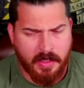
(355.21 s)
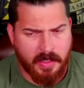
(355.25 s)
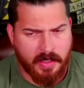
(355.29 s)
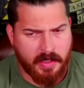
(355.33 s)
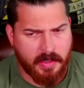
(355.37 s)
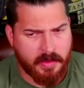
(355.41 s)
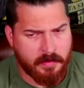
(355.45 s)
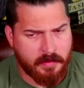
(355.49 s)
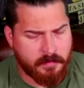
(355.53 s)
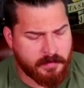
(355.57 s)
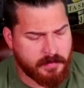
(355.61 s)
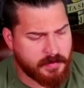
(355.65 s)

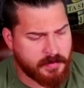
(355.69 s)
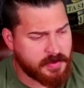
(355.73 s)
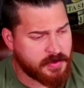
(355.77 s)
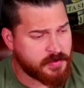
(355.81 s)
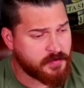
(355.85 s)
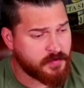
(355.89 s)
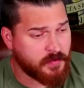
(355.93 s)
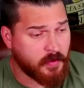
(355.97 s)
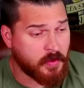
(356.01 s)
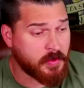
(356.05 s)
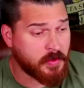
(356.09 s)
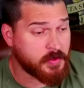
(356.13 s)

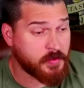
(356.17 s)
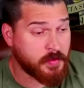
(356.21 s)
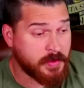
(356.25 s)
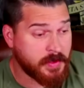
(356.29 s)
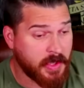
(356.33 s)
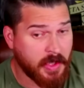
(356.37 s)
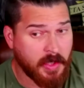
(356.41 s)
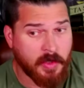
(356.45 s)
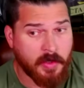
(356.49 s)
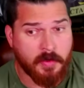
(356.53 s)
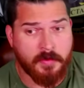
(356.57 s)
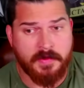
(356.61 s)
As far as
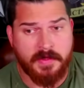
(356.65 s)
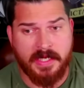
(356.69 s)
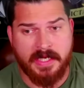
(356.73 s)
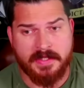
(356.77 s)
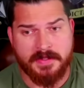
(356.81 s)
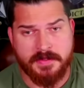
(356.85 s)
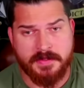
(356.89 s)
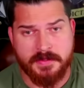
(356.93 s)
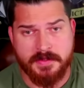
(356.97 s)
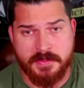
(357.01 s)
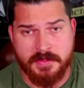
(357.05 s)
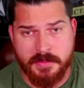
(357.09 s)
we know, the
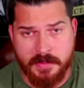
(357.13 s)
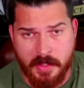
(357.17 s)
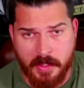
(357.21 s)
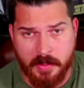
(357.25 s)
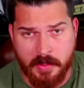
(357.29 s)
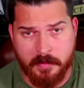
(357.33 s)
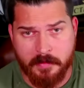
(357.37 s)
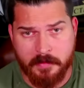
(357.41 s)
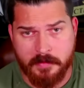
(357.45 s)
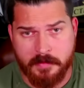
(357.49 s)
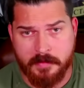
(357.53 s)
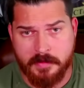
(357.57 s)
answer is
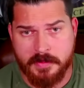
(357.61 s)
no.